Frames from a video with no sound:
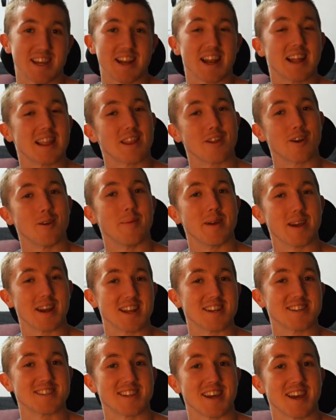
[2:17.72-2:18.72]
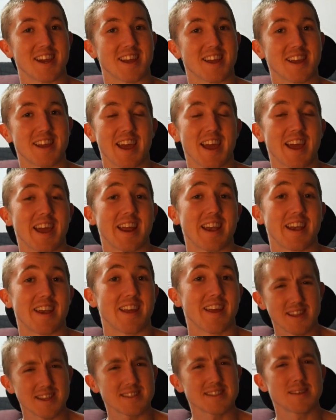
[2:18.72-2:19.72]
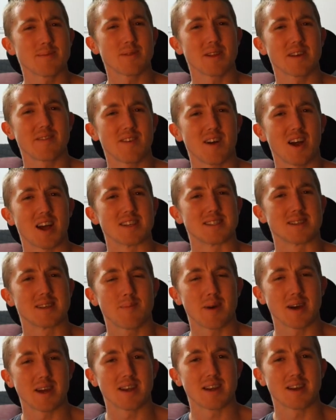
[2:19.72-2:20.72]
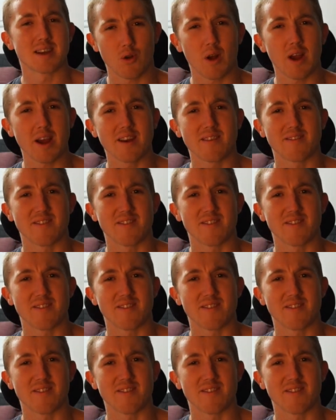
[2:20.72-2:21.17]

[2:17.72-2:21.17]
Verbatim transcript: it a little bit each day. And that's simple advice, but great